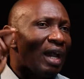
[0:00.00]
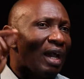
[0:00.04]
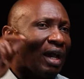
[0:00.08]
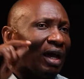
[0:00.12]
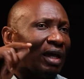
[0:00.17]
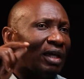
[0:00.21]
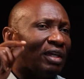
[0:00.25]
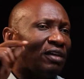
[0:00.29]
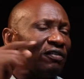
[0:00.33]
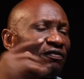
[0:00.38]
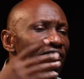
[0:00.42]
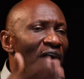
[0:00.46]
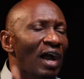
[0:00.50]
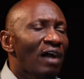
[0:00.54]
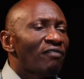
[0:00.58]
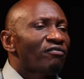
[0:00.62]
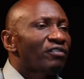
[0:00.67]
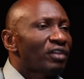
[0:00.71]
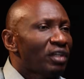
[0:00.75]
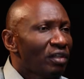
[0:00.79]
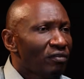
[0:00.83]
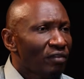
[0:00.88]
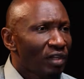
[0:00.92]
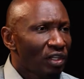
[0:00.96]
If
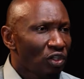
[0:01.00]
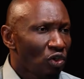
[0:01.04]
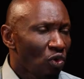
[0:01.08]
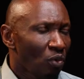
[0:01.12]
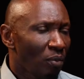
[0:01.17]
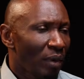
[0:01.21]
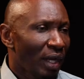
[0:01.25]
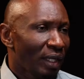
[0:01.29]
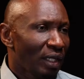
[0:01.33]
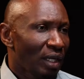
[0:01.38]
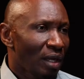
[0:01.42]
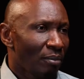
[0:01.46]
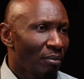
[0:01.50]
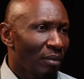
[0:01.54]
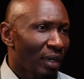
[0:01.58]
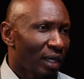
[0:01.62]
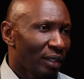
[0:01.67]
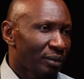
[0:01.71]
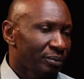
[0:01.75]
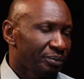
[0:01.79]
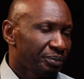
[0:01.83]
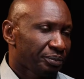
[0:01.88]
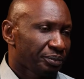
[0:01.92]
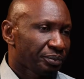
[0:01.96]
I've given you my
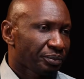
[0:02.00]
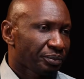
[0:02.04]
number,